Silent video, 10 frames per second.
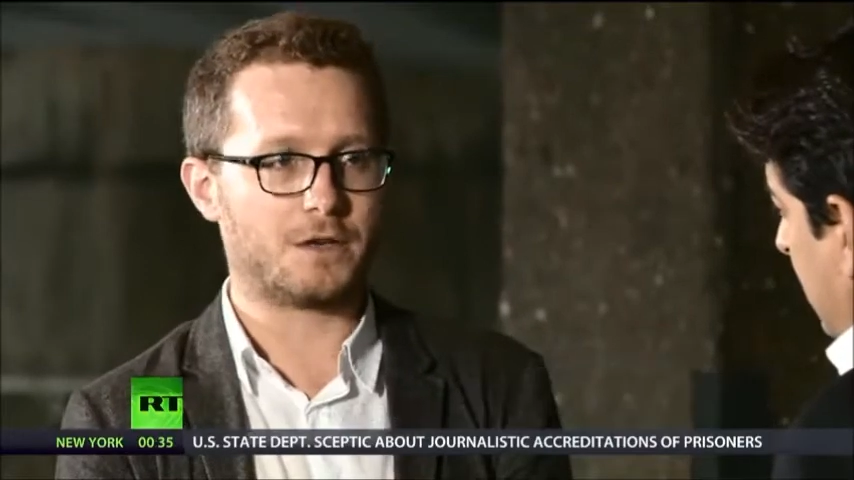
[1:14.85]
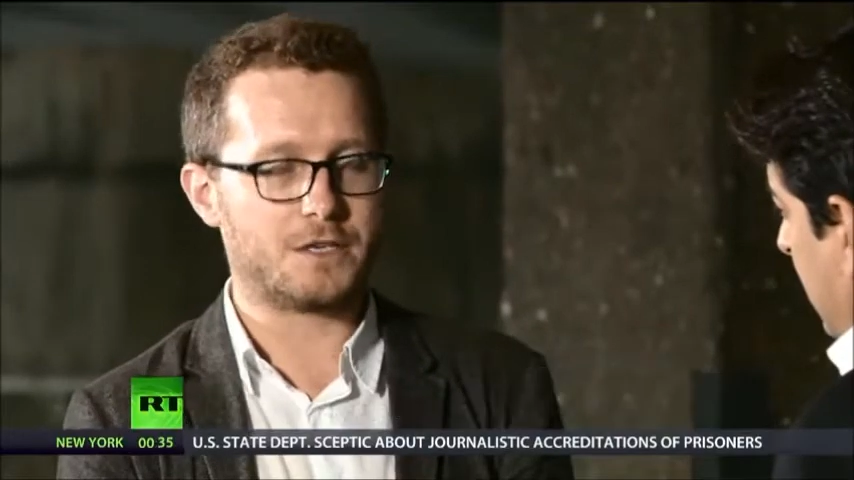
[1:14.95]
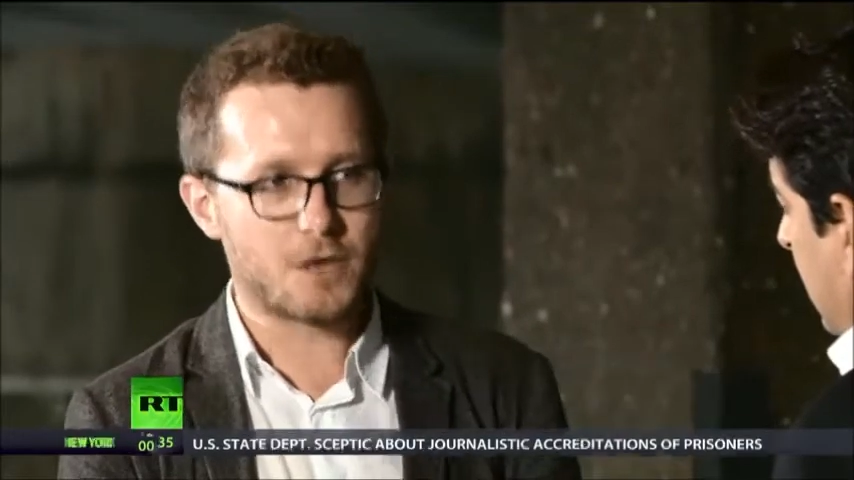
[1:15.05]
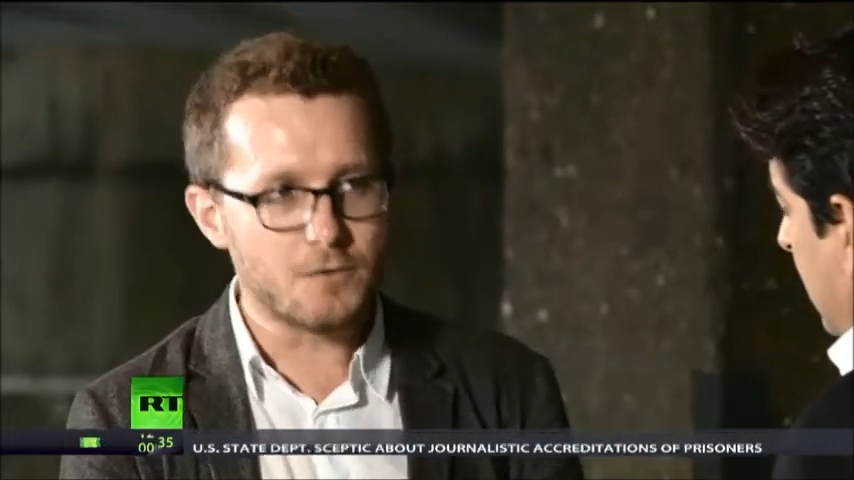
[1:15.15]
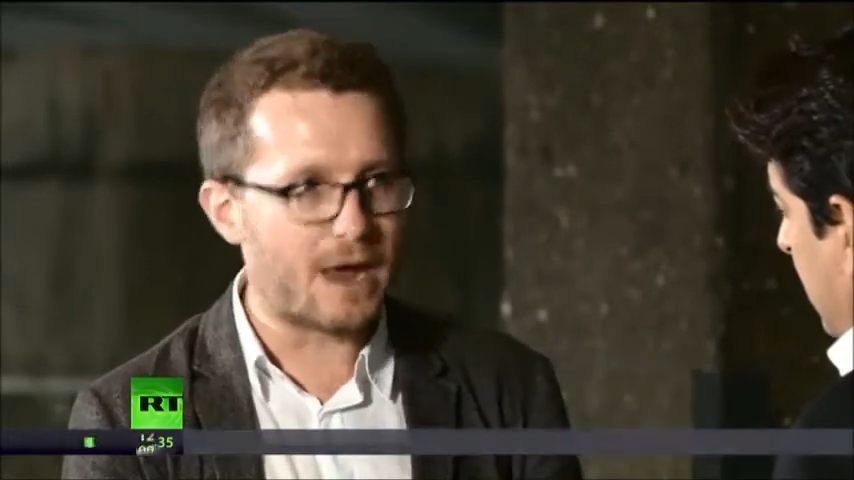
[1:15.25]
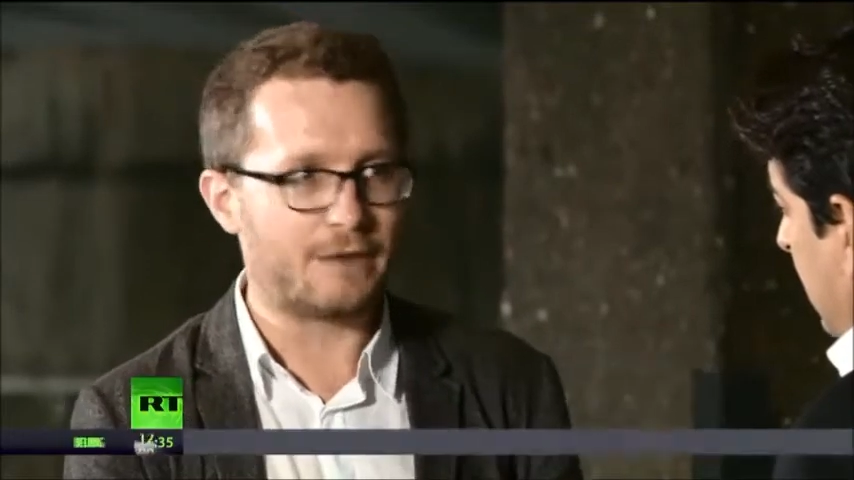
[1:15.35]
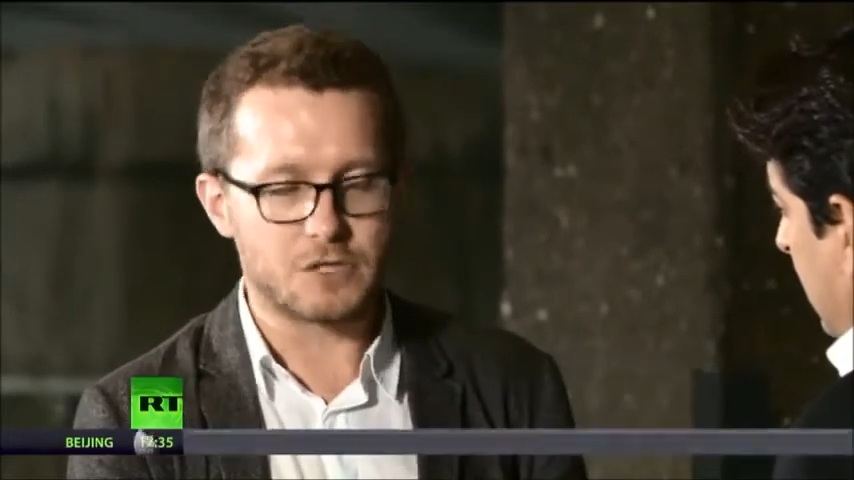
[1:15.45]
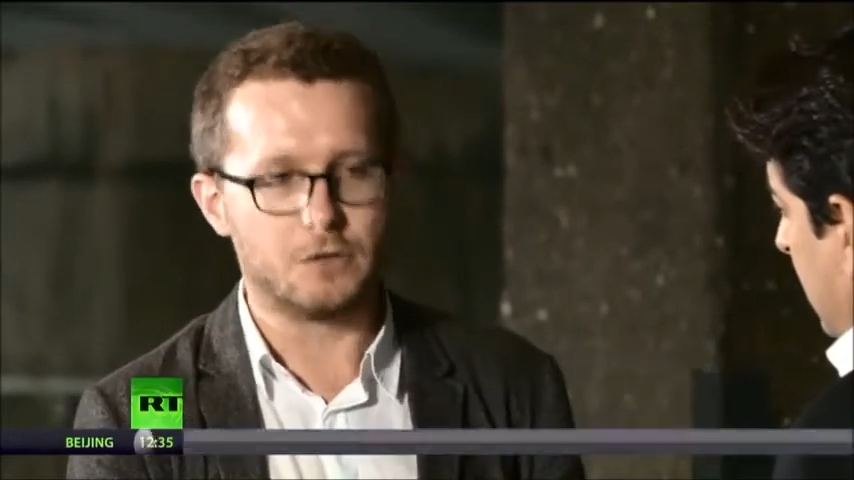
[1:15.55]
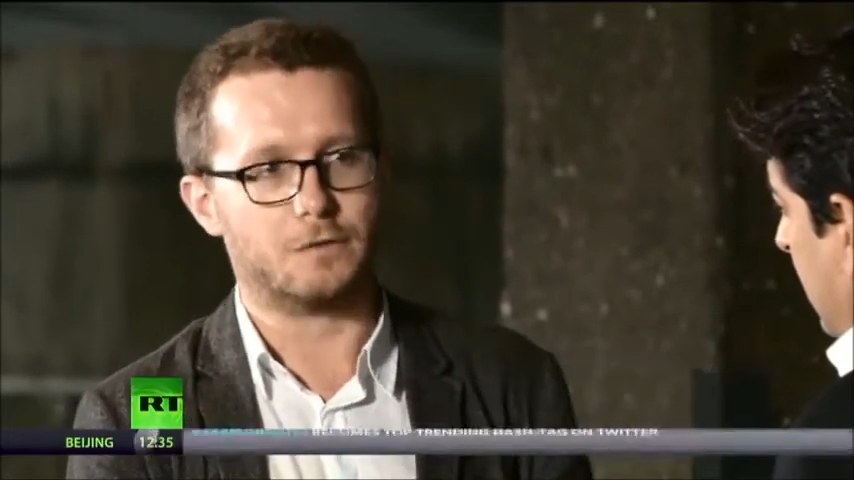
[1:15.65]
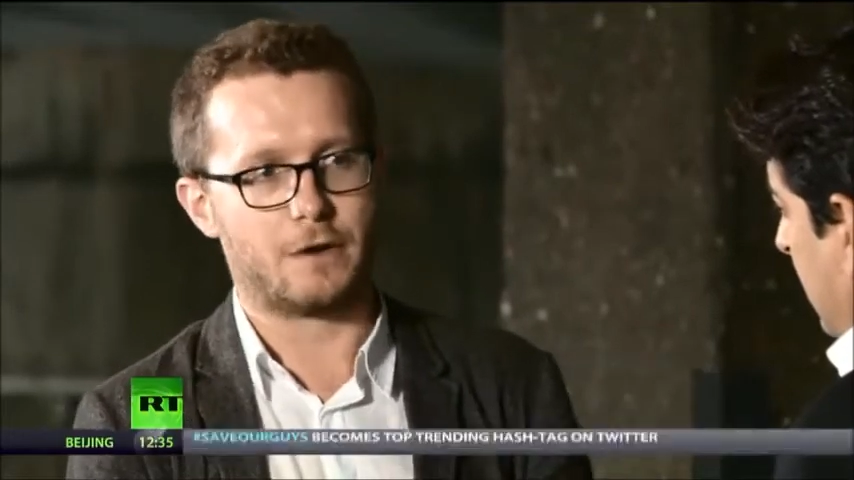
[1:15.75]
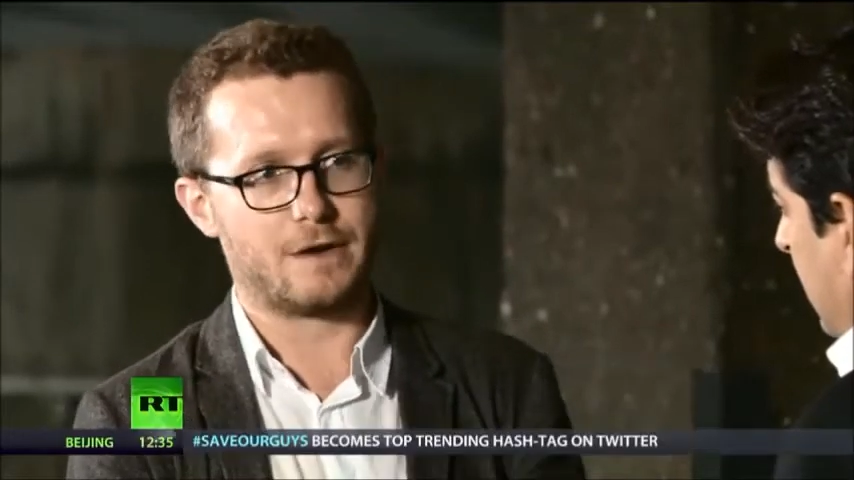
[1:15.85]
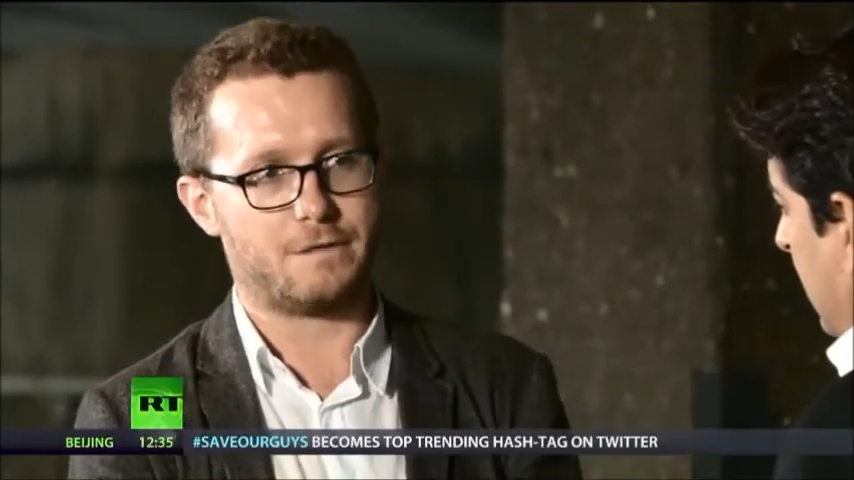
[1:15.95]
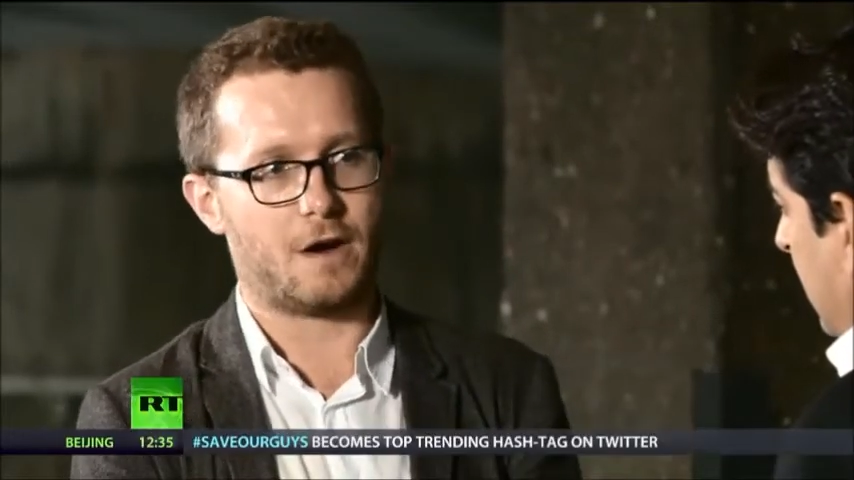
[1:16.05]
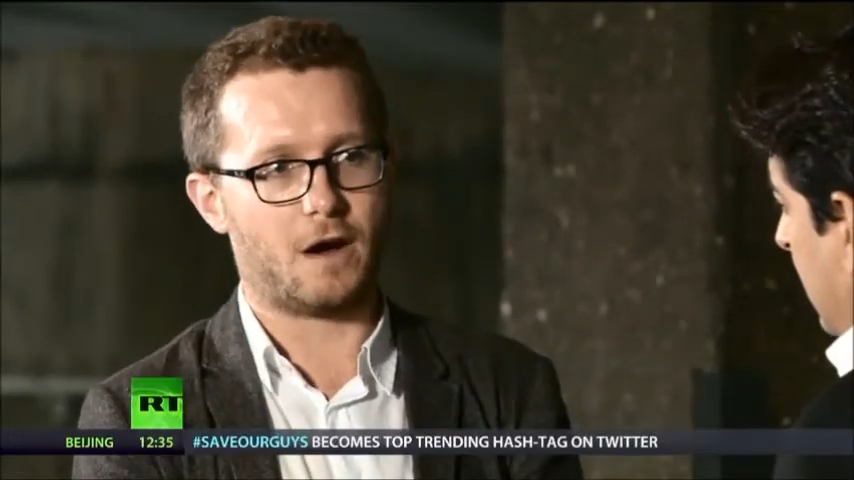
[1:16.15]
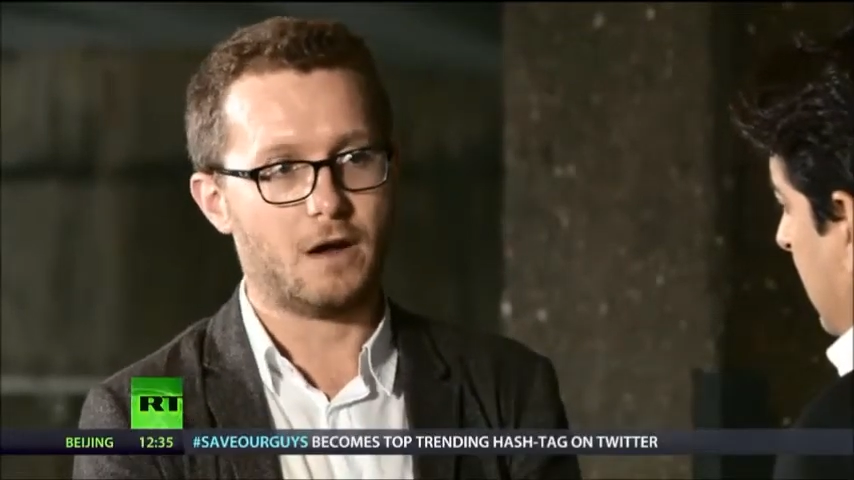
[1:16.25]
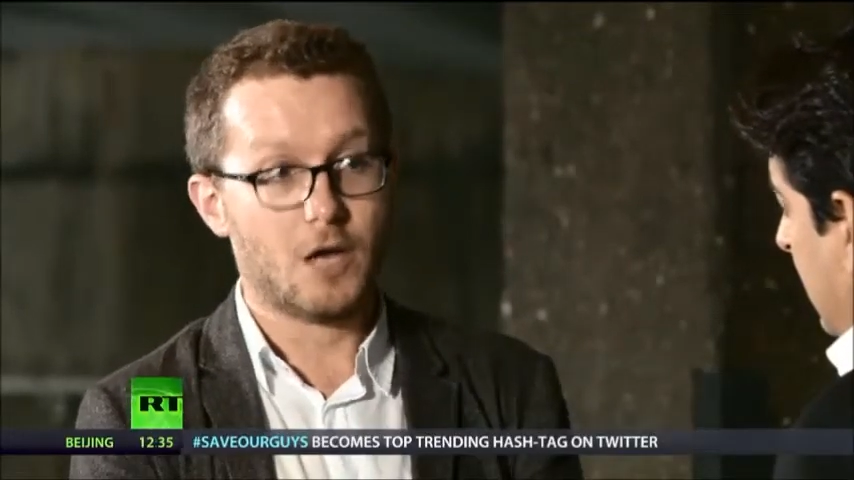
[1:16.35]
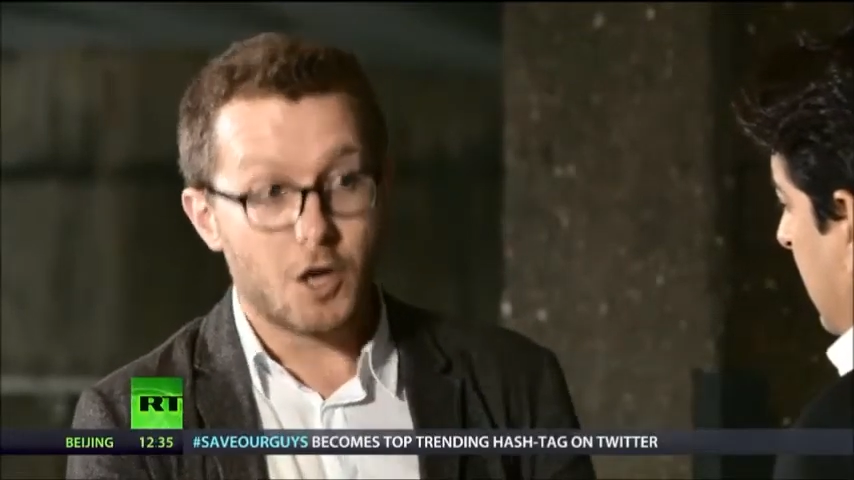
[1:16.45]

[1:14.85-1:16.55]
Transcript: You don't have to look very far.